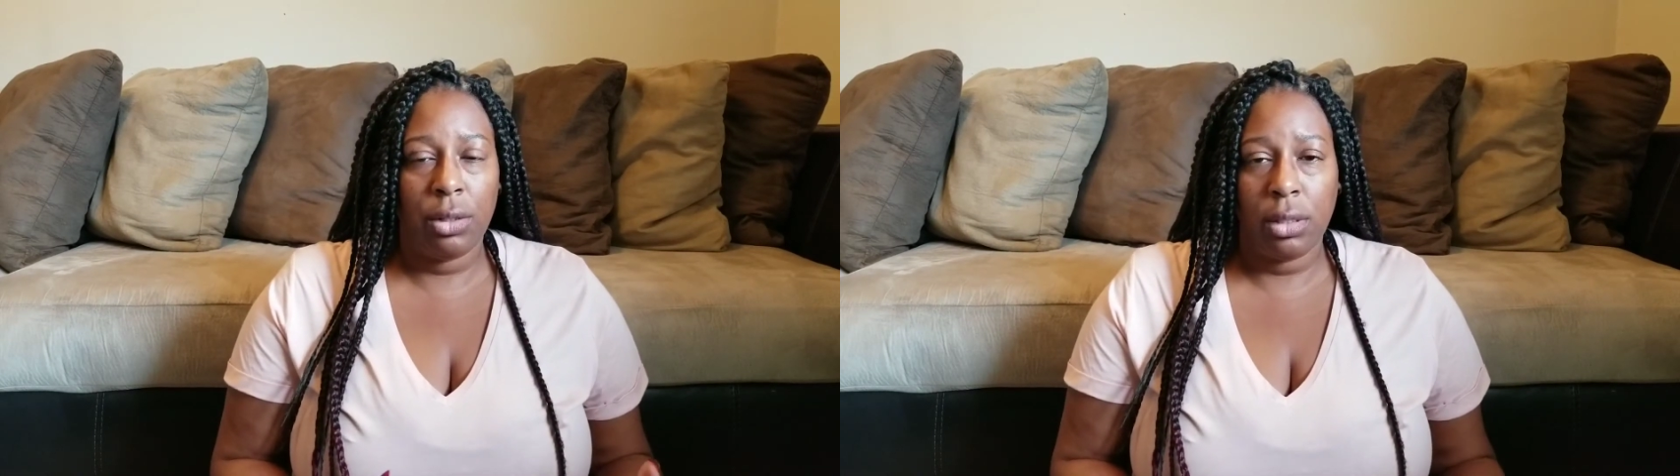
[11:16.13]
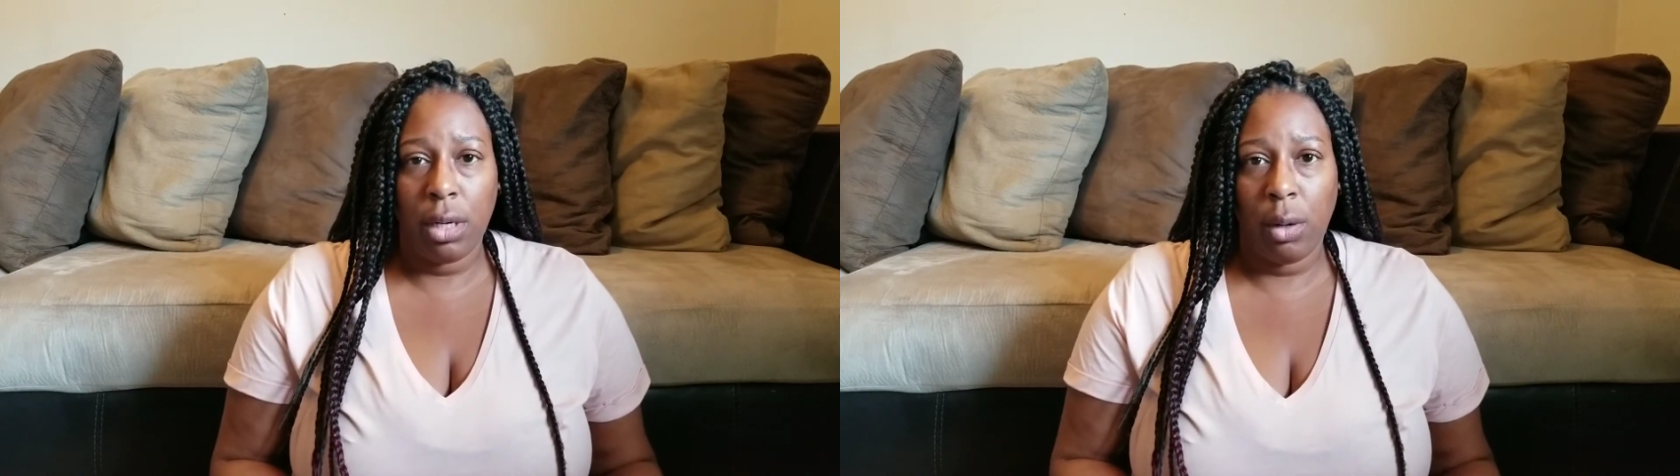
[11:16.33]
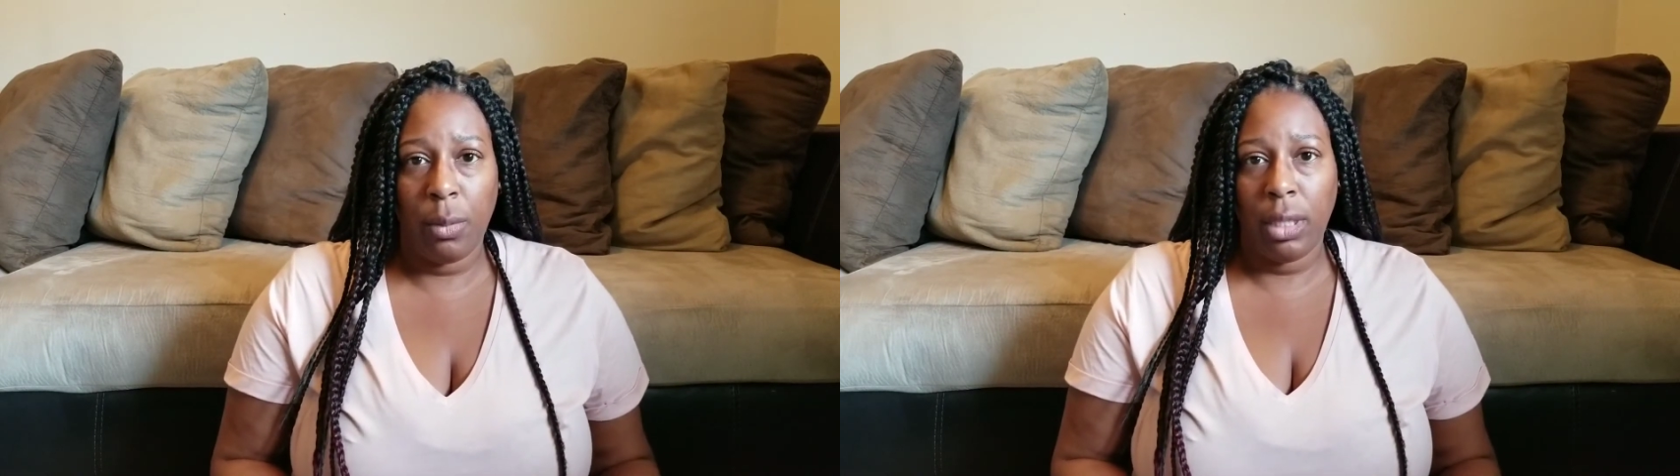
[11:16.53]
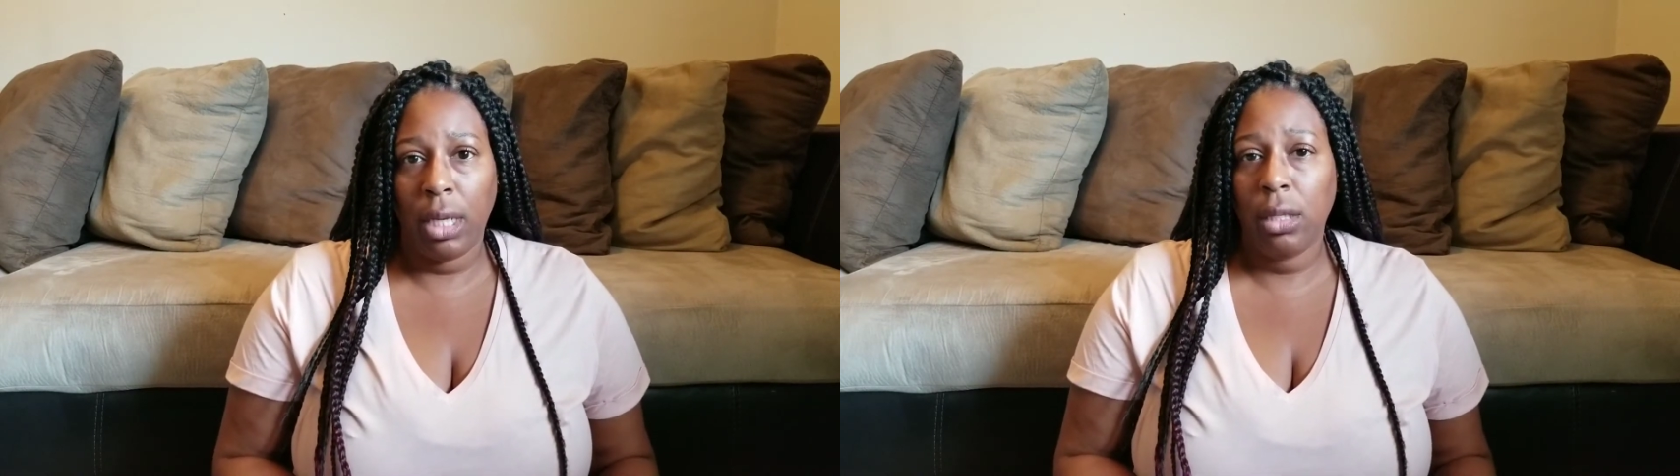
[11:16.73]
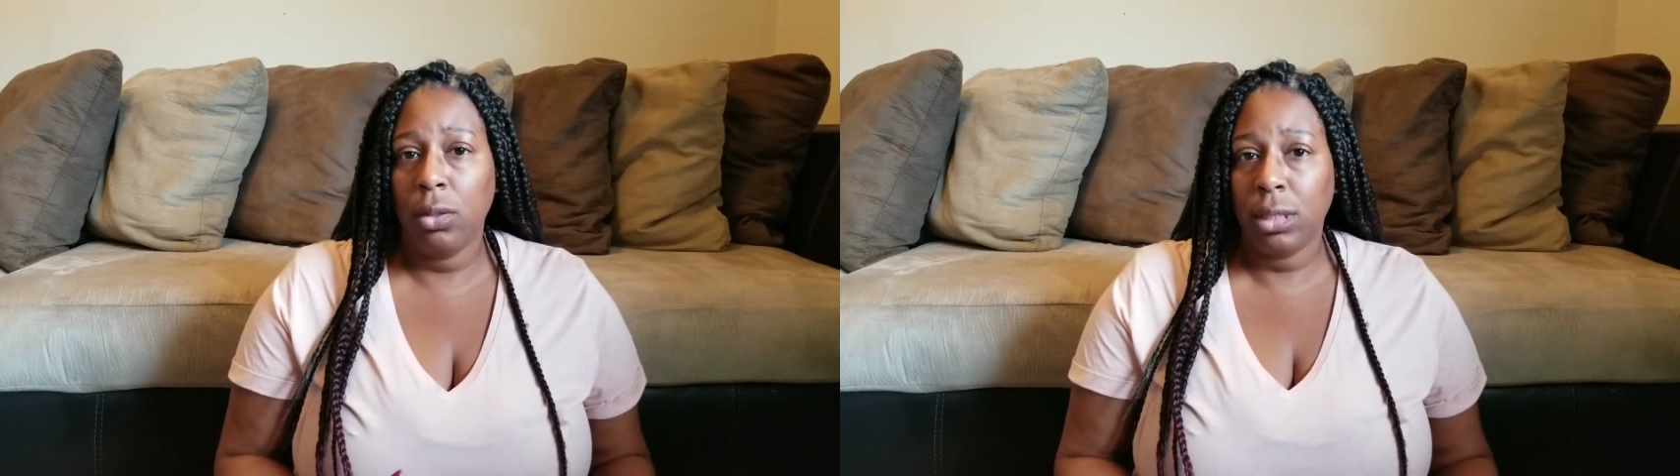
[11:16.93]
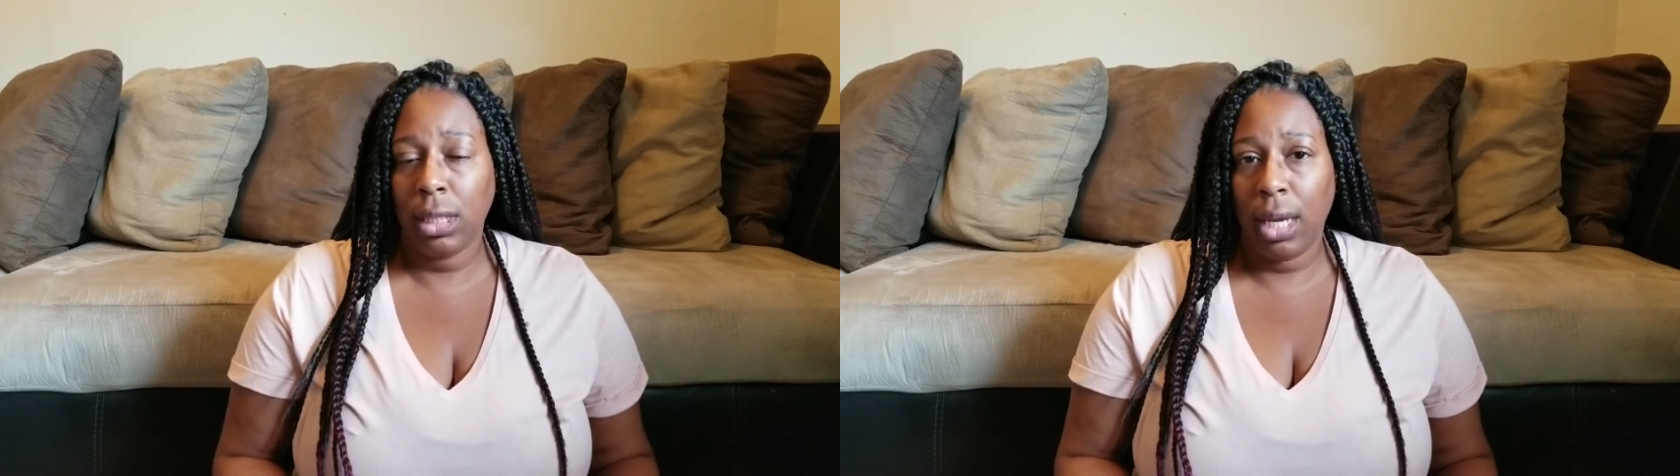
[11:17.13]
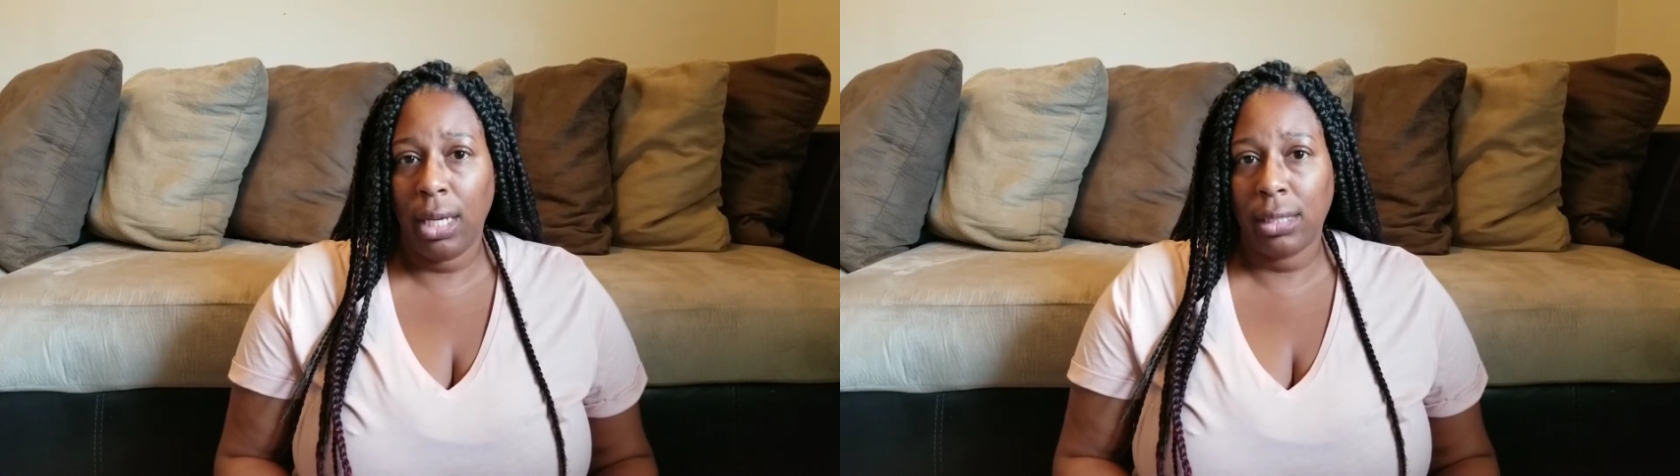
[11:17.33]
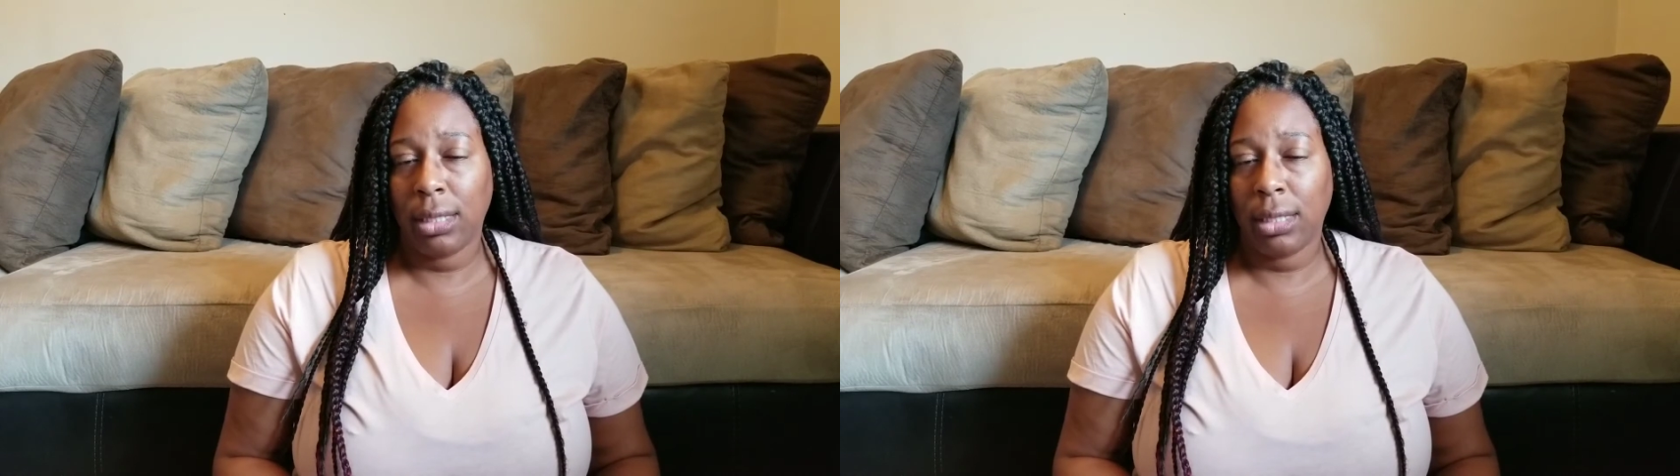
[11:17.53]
determined. They closed the case.